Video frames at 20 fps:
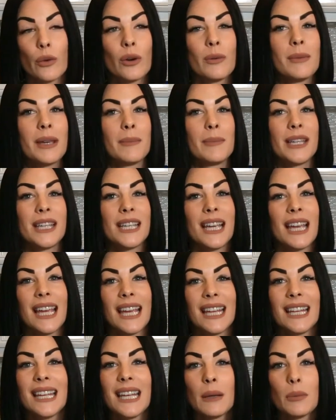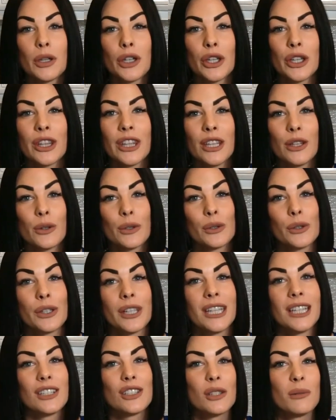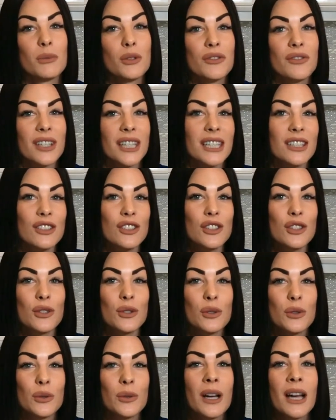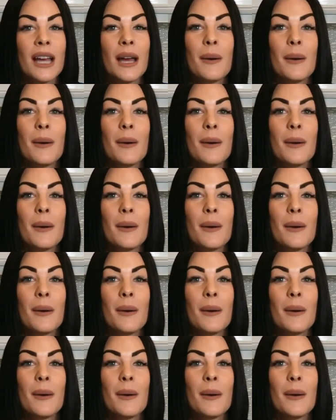or maybe a neighborhood that you're looking to move into,